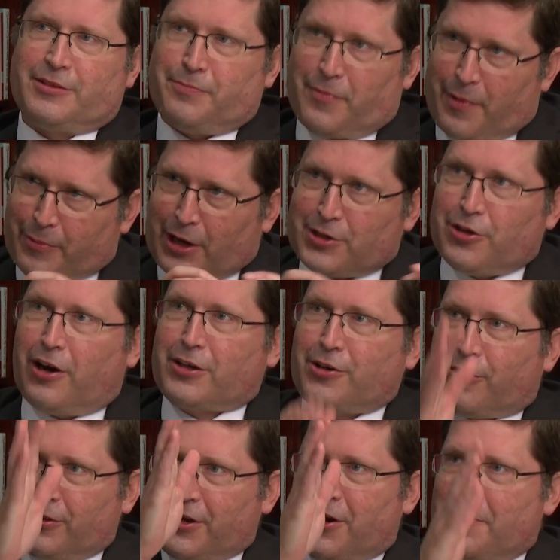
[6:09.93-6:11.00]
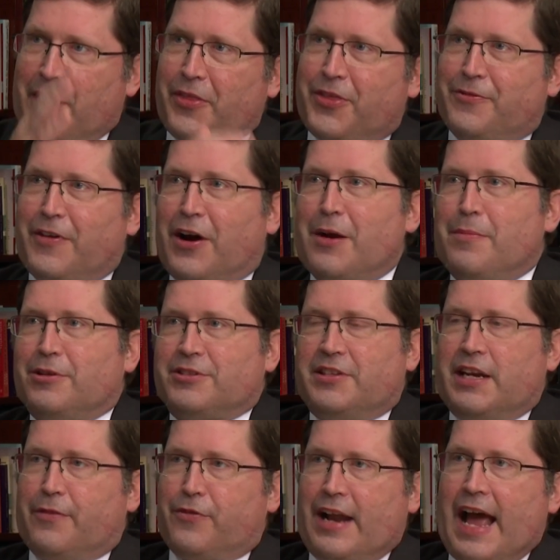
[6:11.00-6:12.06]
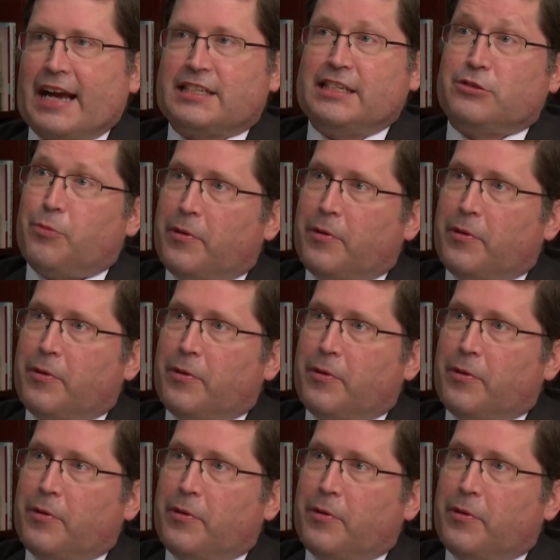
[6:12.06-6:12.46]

remember I talked earlier about the variables and the different axes,